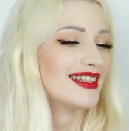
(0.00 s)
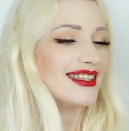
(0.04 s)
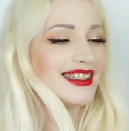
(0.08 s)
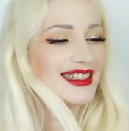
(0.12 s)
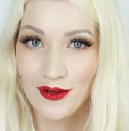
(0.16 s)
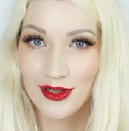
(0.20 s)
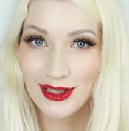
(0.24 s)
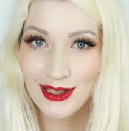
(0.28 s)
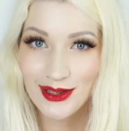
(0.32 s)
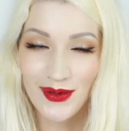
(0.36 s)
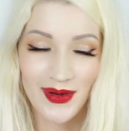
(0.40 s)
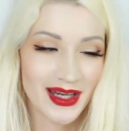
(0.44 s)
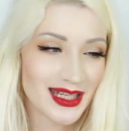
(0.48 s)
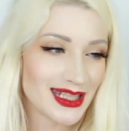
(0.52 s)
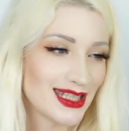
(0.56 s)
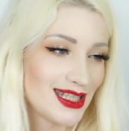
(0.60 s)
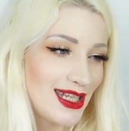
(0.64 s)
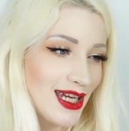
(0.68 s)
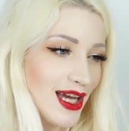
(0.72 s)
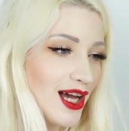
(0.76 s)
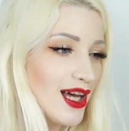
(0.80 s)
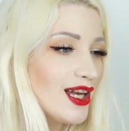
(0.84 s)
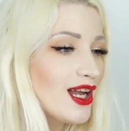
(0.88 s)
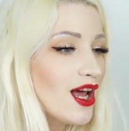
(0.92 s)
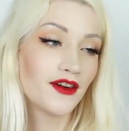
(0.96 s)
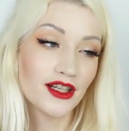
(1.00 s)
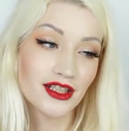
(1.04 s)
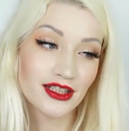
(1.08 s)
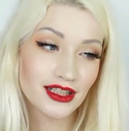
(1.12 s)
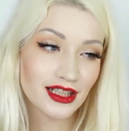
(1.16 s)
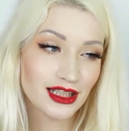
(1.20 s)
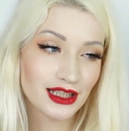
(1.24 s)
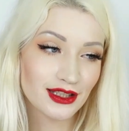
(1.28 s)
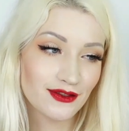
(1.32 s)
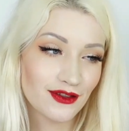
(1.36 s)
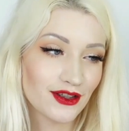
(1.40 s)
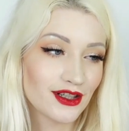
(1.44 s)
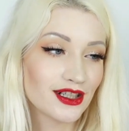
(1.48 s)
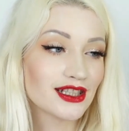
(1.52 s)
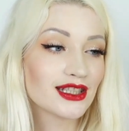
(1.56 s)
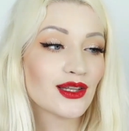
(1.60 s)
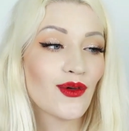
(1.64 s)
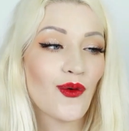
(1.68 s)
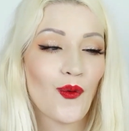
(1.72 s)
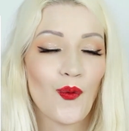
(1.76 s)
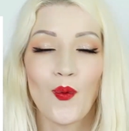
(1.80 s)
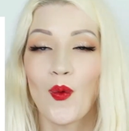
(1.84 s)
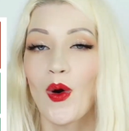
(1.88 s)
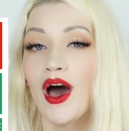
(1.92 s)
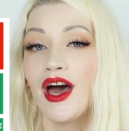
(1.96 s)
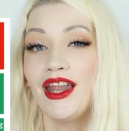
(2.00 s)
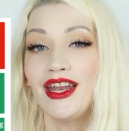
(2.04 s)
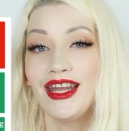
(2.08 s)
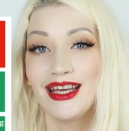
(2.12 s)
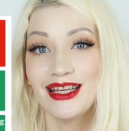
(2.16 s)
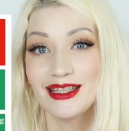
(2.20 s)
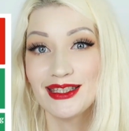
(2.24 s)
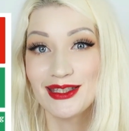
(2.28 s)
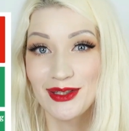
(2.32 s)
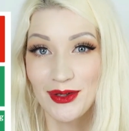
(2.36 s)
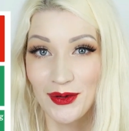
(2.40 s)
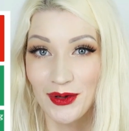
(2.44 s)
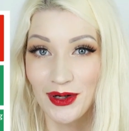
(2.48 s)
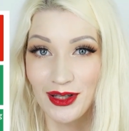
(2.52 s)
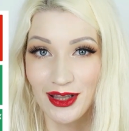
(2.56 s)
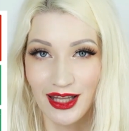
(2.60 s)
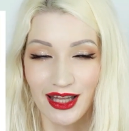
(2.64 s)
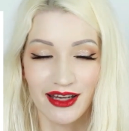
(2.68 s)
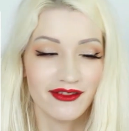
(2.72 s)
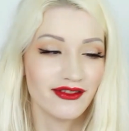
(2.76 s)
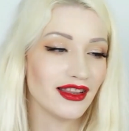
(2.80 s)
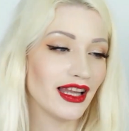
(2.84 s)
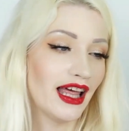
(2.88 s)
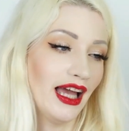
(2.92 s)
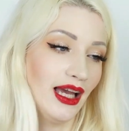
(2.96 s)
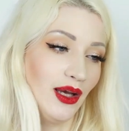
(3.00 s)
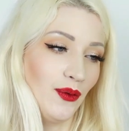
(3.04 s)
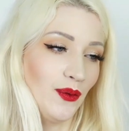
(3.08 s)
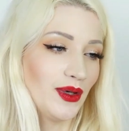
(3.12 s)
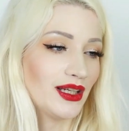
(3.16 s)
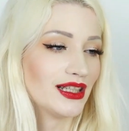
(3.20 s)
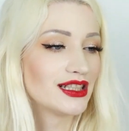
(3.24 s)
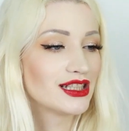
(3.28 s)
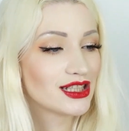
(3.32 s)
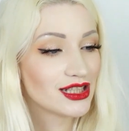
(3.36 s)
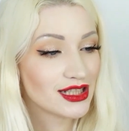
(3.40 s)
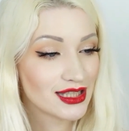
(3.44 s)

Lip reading: First question. First things first, what is your love language?